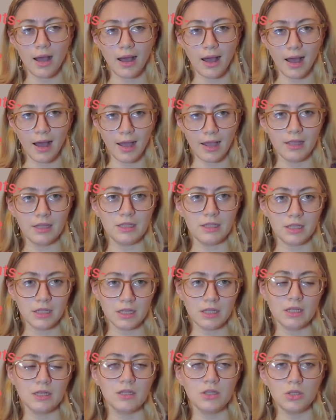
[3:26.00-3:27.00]
I
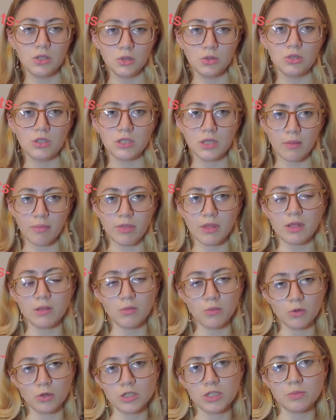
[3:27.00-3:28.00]
didn't do something
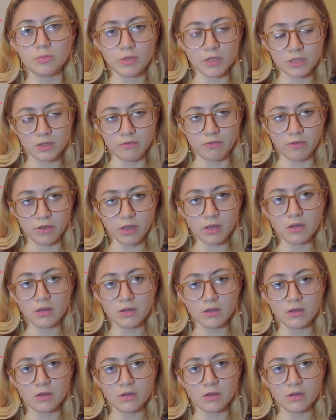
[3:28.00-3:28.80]
more specific.